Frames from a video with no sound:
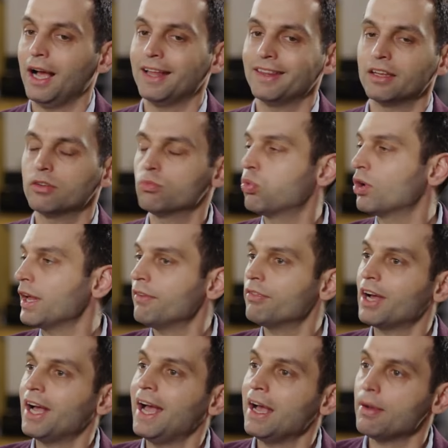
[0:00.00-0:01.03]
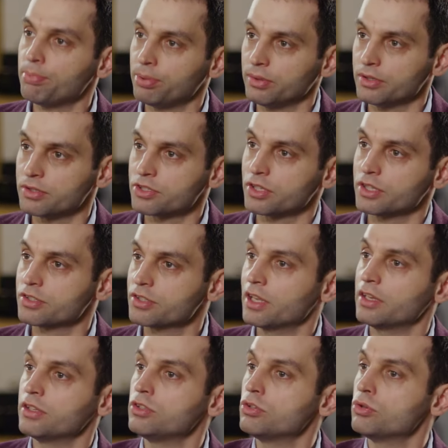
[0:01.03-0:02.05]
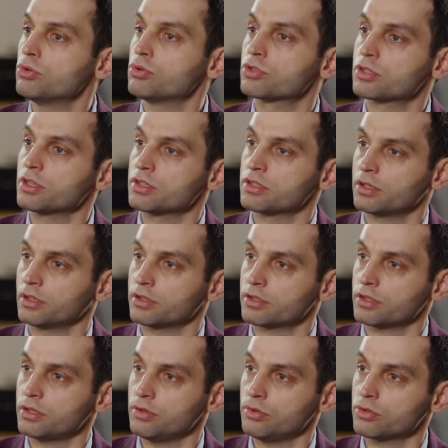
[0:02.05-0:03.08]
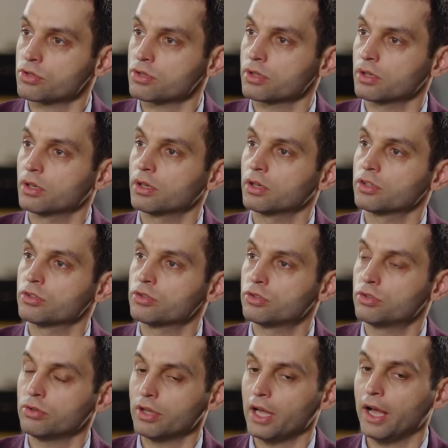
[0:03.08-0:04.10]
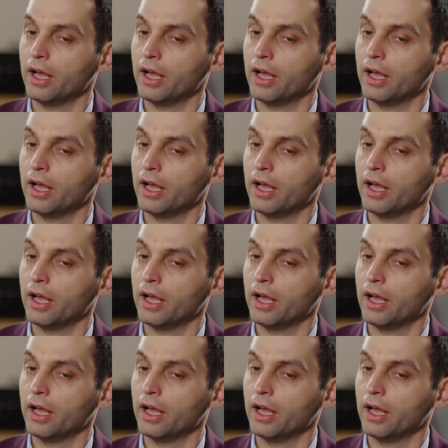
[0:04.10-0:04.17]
and then whatever happens is then used as an excuse to do